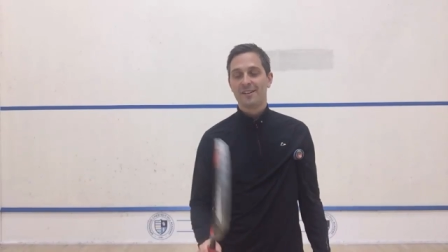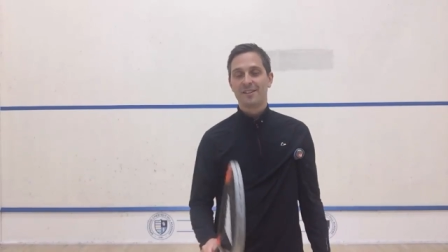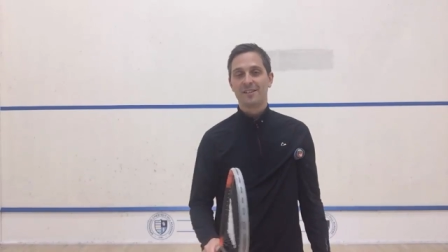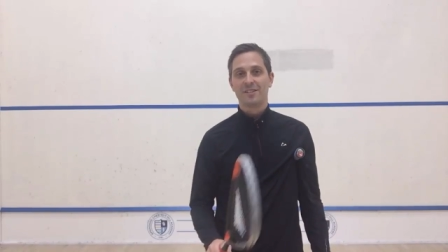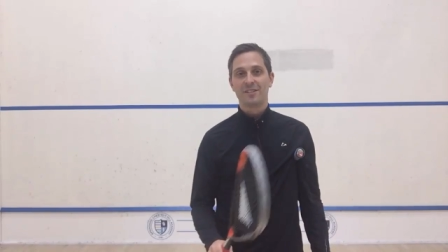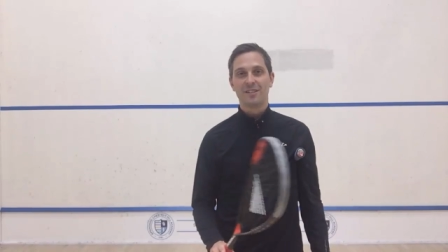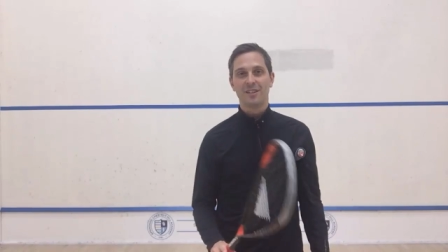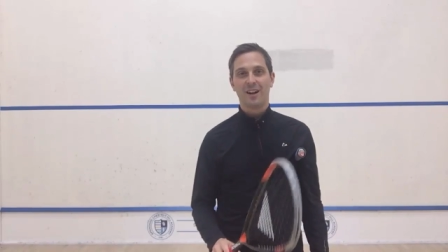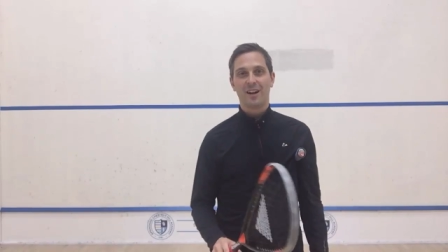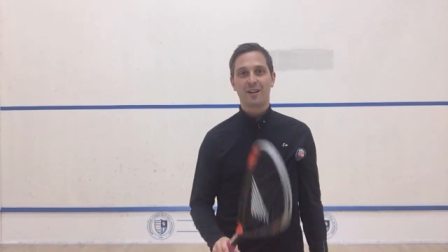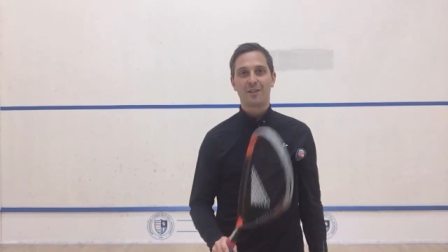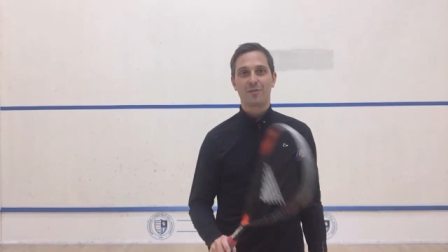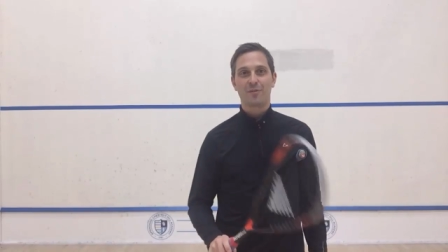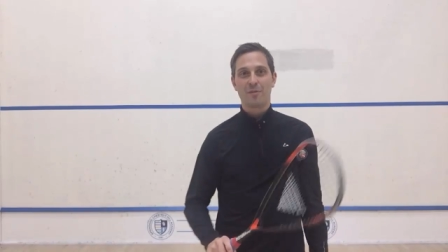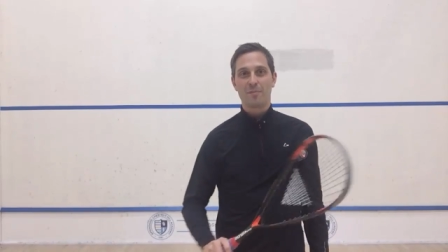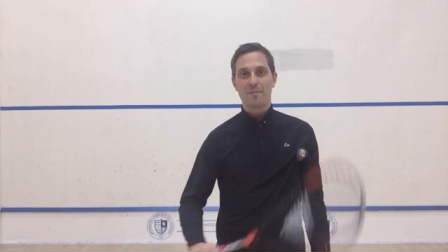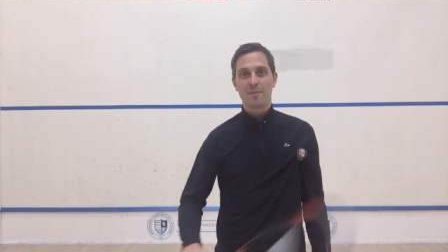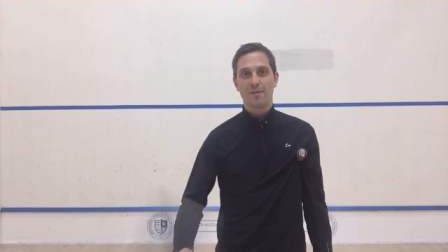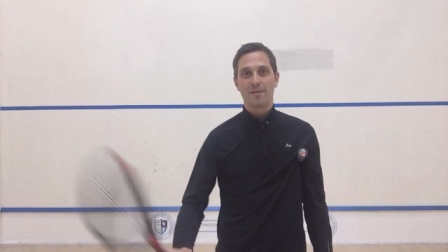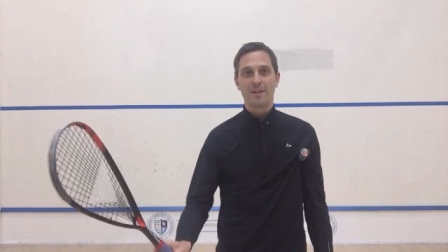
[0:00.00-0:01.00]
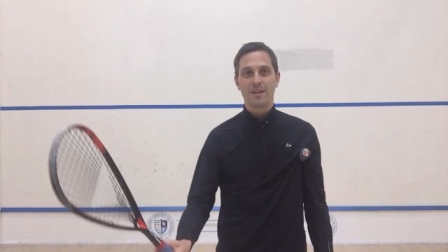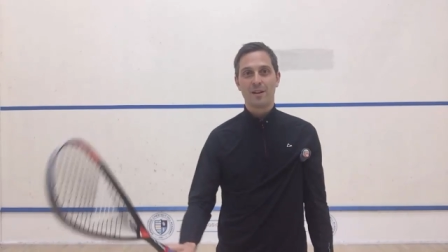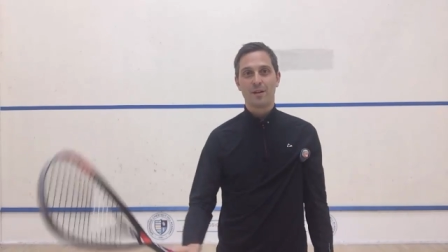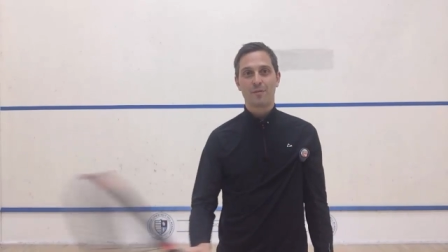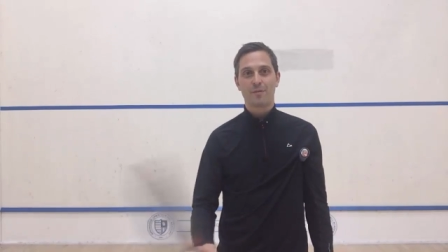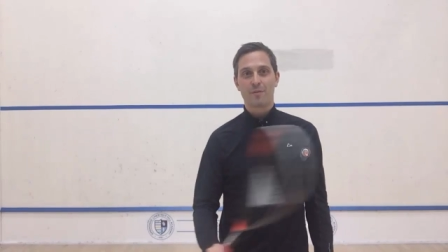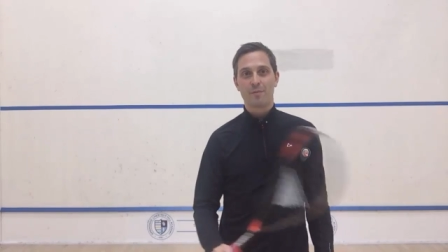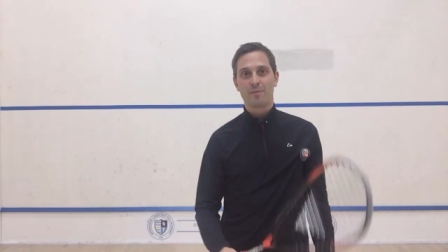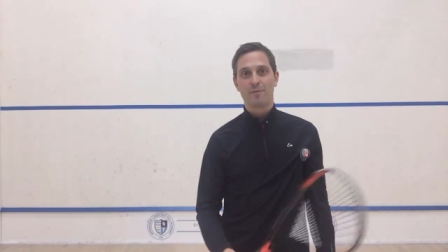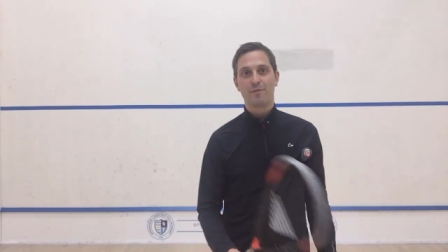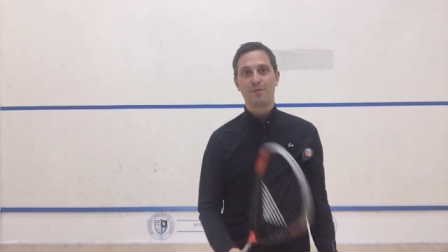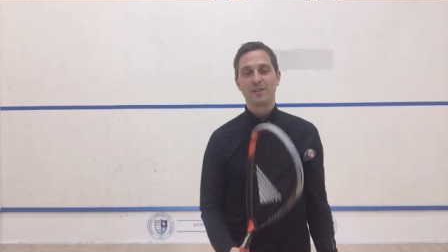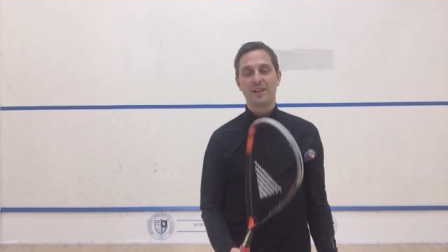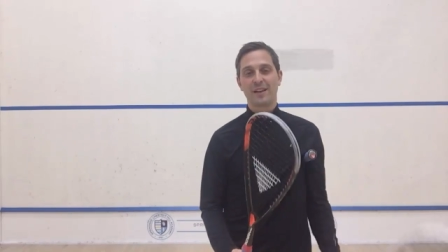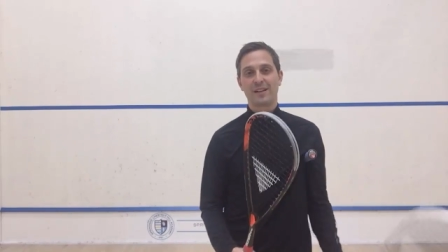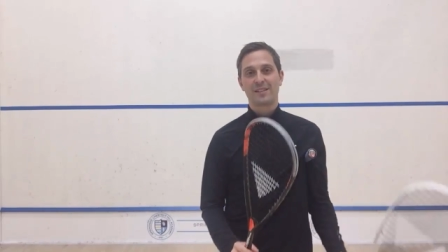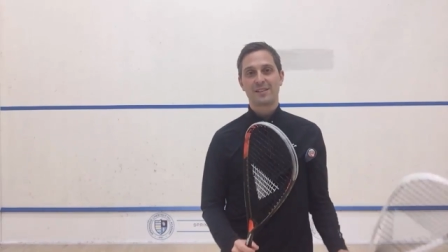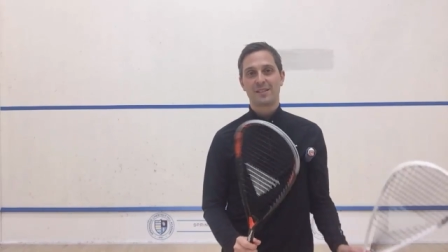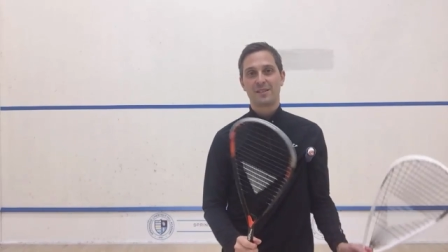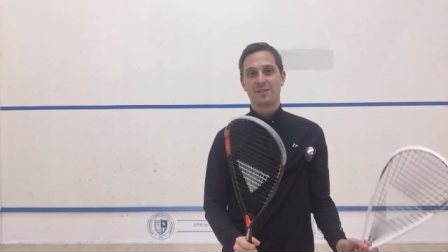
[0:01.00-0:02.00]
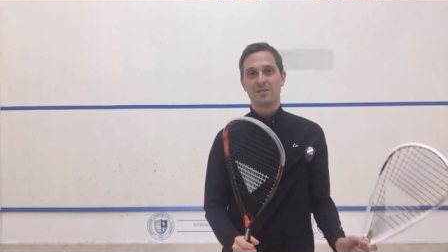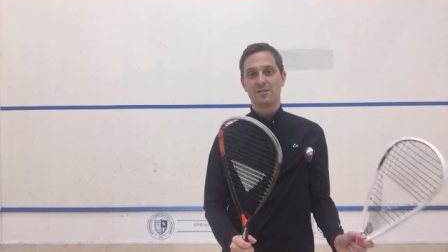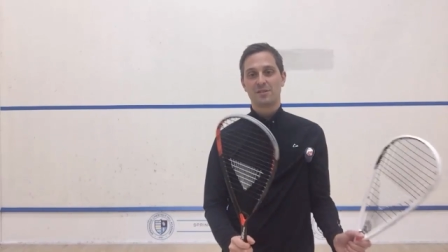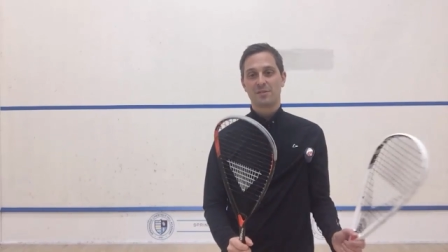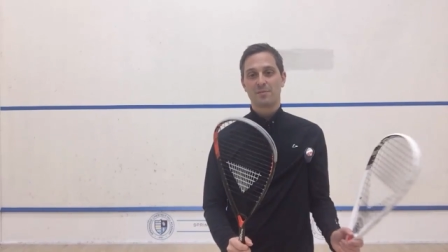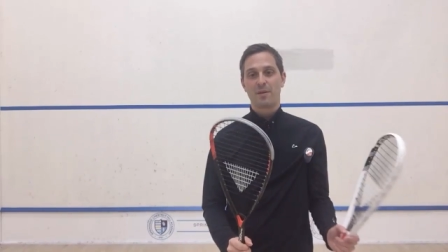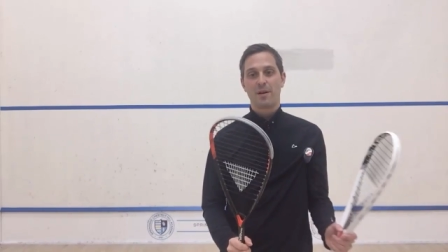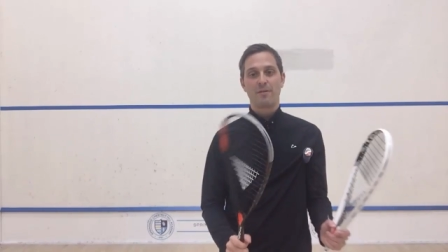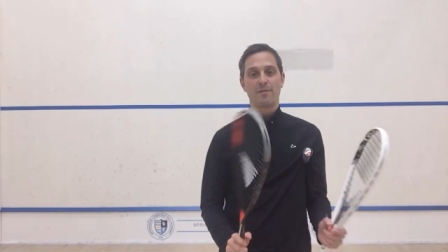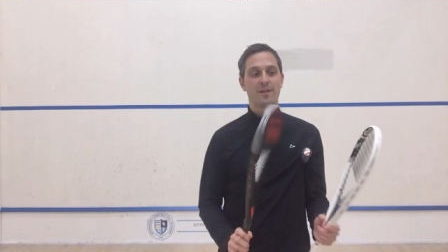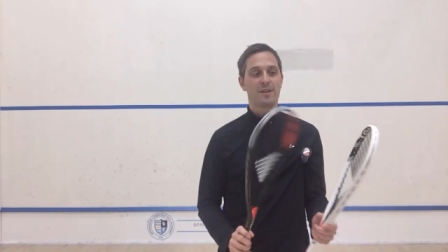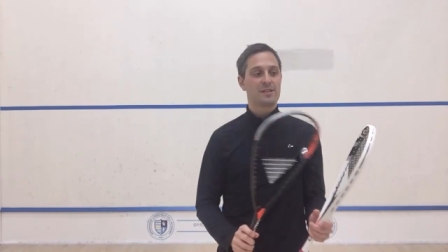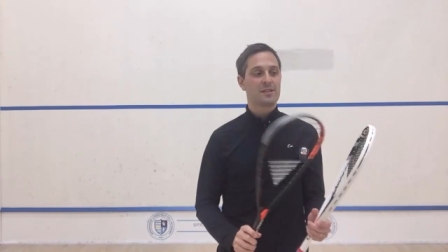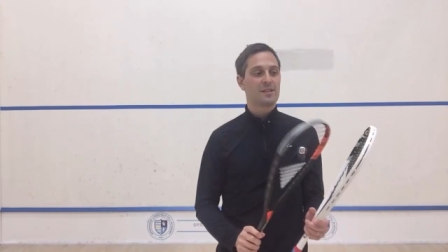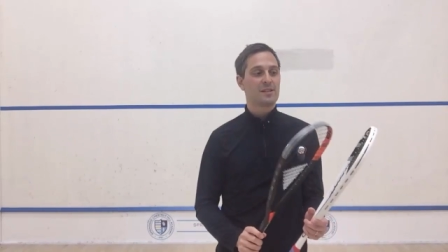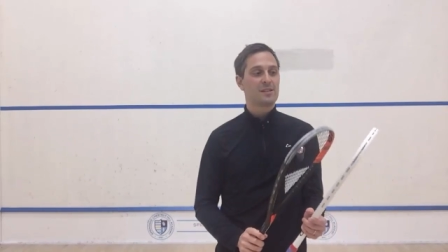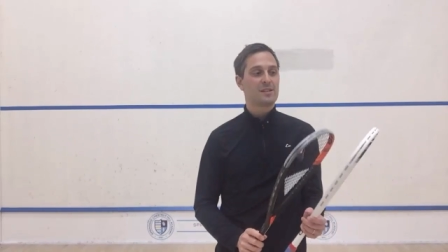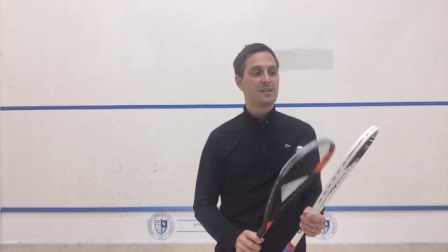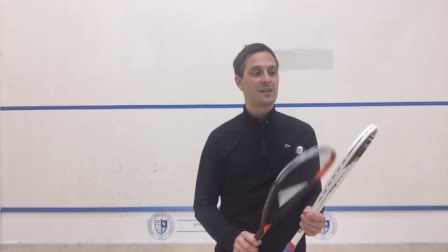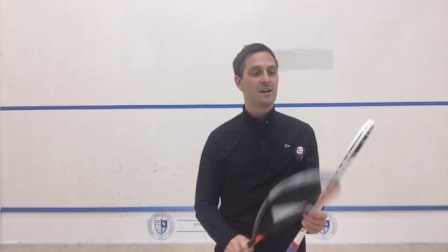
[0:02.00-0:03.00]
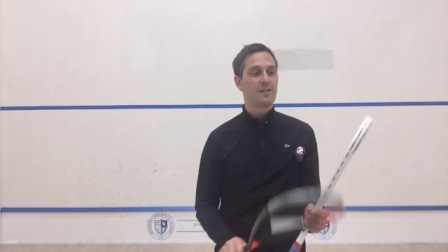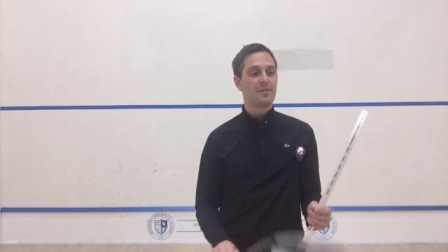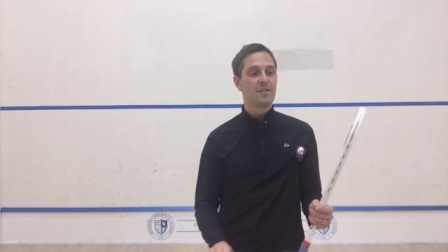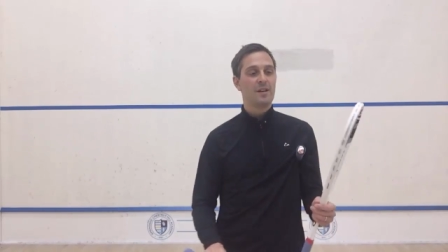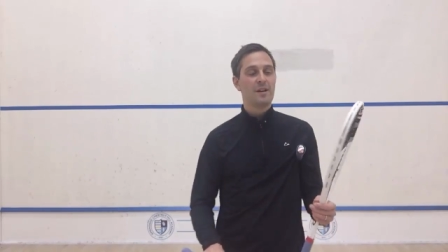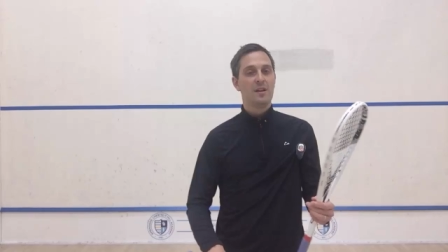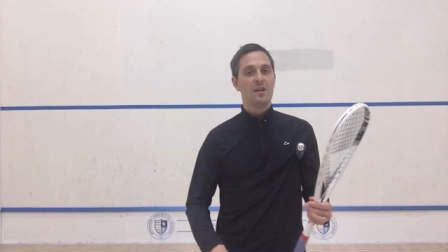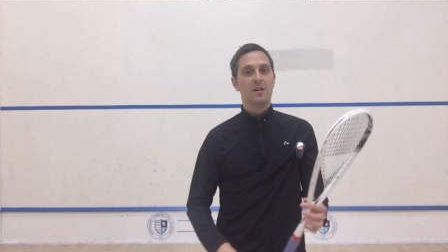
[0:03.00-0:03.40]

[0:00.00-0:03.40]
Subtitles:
luck from flicks and using my wrist and stuff.